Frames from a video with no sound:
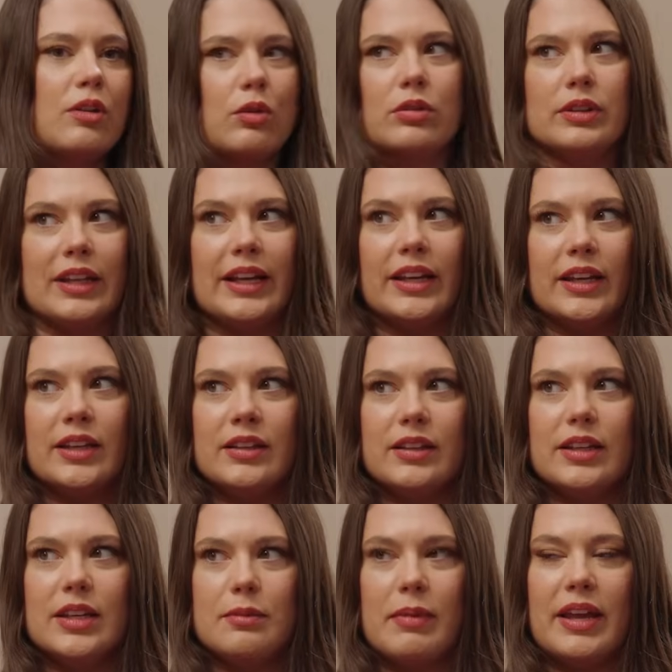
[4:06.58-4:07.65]
old lady
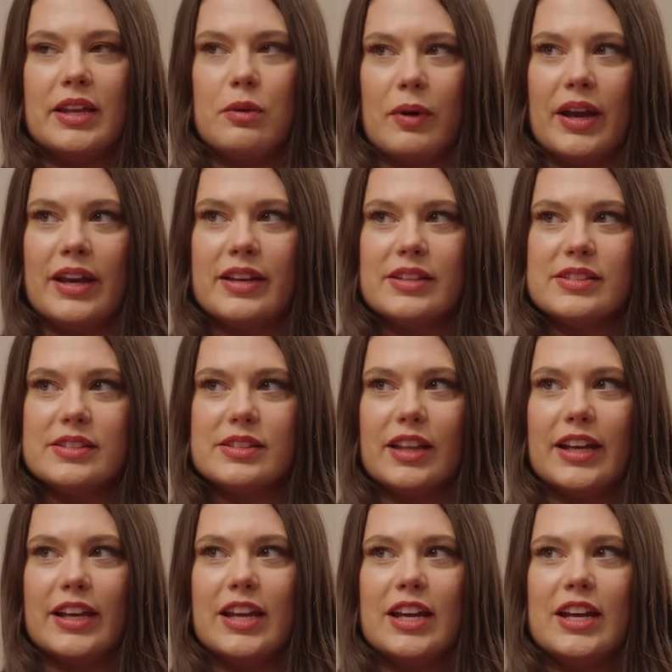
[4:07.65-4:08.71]
in many ways.
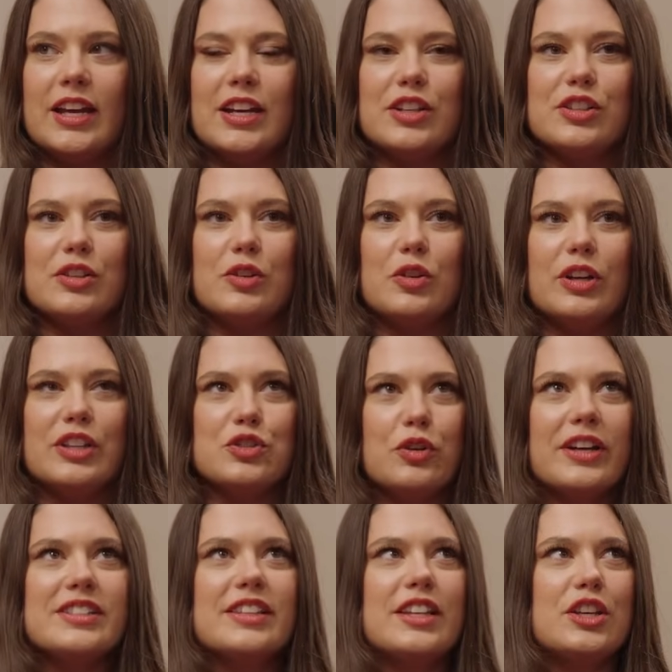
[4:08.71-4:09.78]
Like, it's
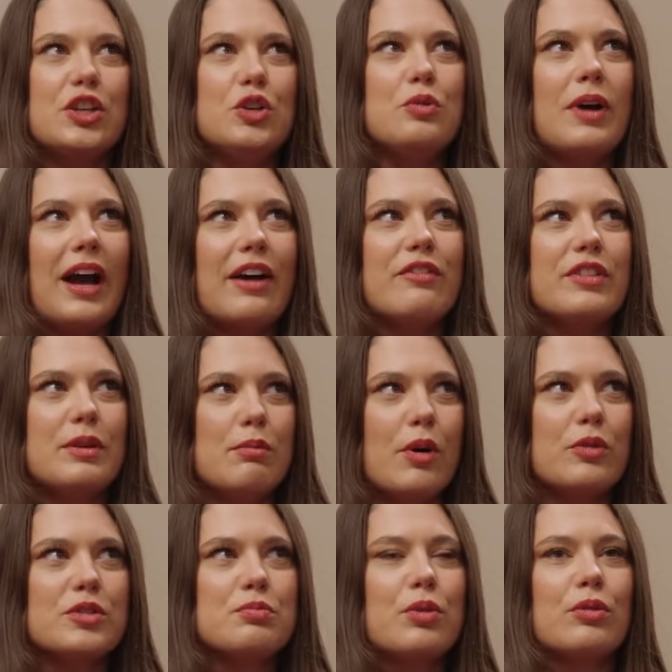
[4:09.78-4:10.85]
crazy that you have the
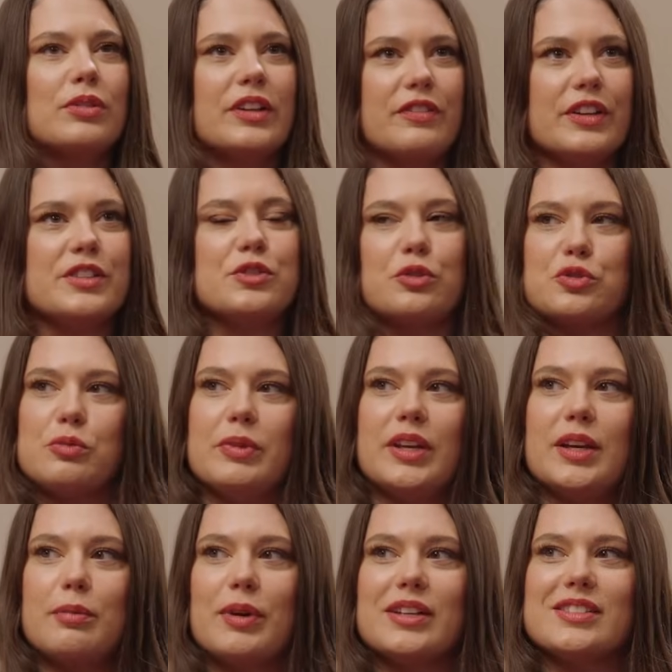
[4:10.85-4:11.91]
most prolific social
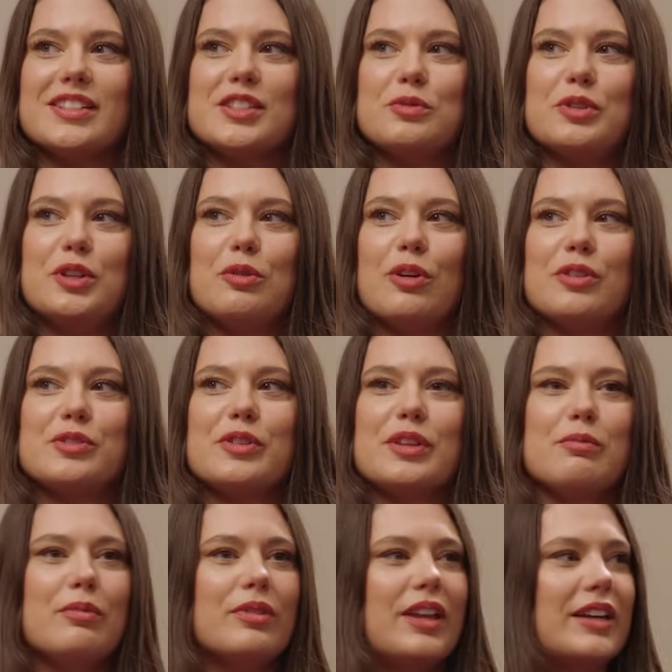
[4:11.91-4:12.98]
media presence when you are also
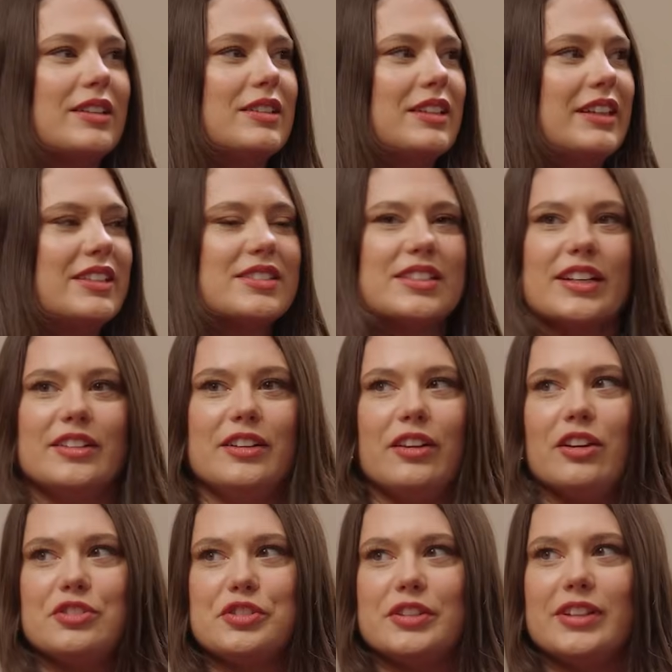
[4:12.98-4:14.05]
the like least
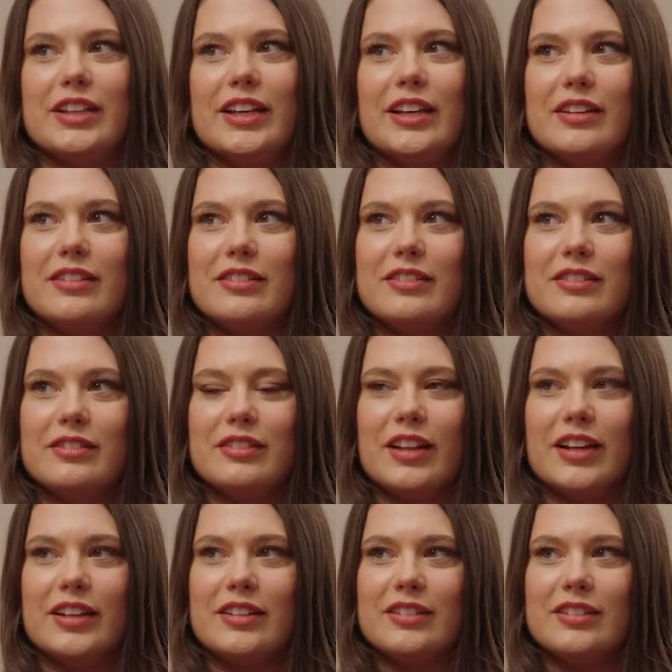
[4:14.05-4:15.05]
technologically like